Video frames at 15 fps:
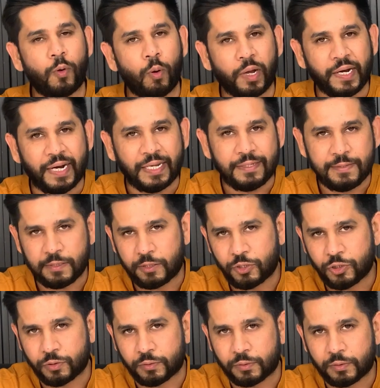
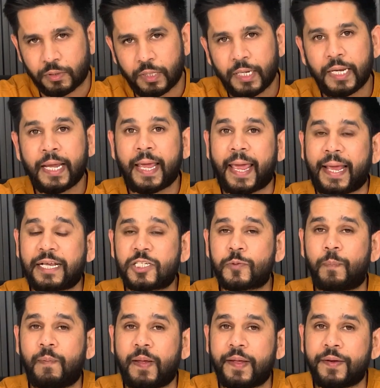organization,
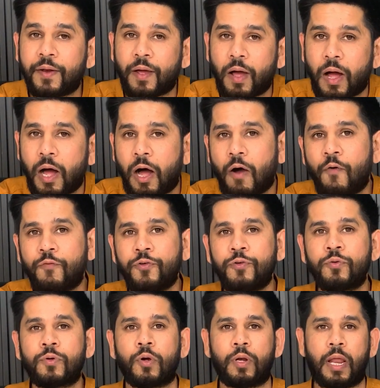explain how
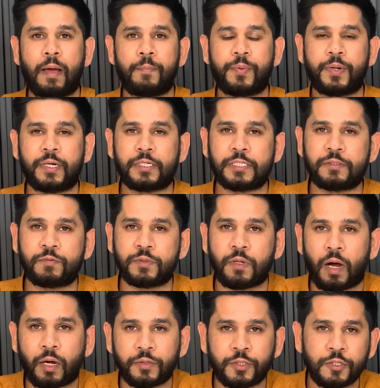you collaborated with
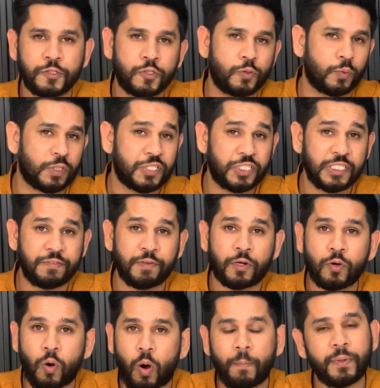others to achieve a
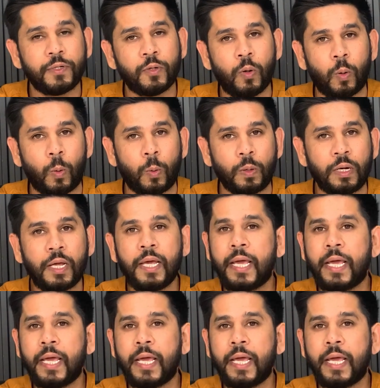common goal